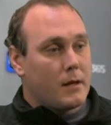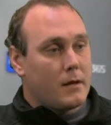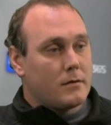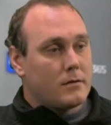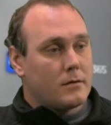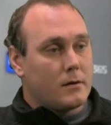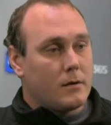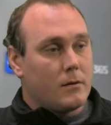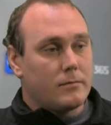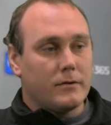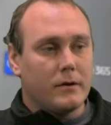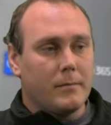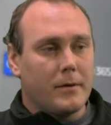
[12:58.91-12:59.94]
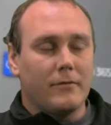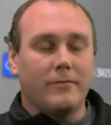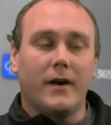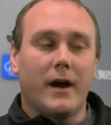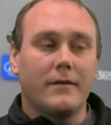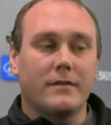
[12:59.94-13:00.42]
So it took about
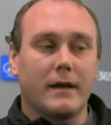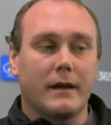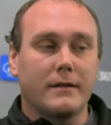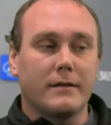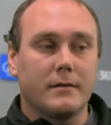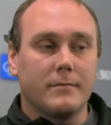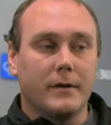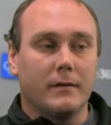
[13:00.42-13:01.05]
5 seconds to build